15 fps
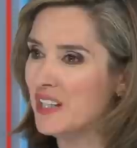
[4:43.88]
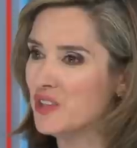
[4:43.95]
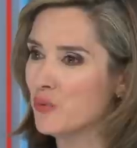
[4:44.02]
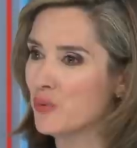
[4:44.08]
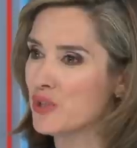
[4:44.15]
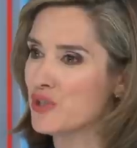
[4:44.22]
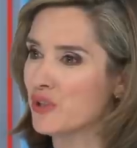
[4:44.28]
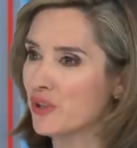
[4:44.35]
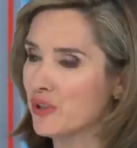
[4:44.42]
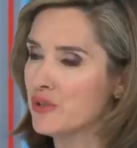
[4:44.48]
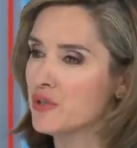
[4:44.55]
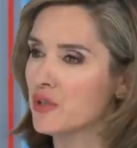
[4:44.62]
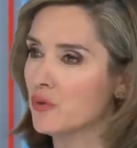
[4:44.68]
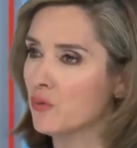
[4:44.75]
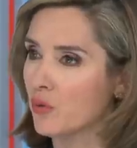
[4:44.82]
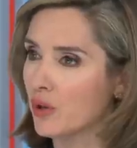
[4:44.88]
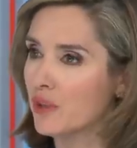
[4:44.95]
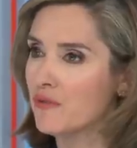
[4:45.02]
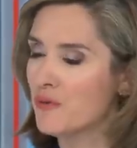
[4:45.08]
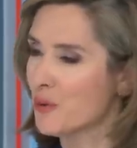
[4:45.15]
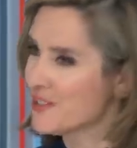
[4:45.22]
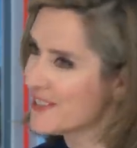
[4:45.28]
and the return to the
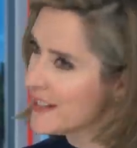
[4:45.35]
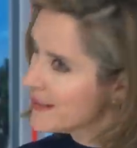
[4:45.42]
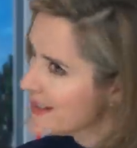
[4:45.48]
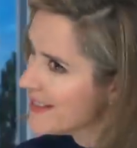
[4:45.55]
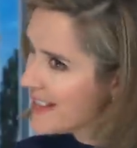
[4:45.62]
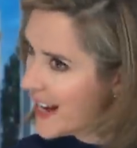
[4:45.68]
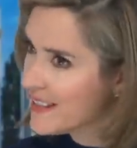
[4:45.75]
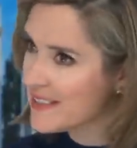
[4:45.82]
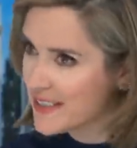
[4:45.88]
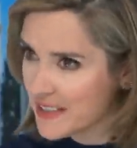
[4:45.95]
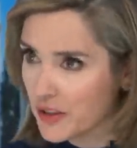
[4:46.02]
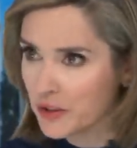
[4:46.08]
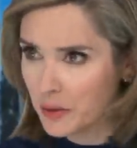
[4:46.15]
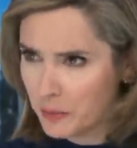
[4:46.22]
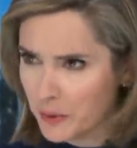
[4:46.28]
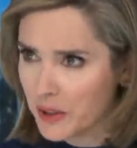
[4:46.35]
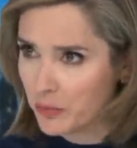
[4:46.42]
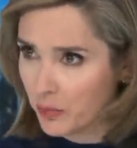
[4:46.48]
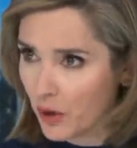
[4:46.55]
workforce? Isn't that still a big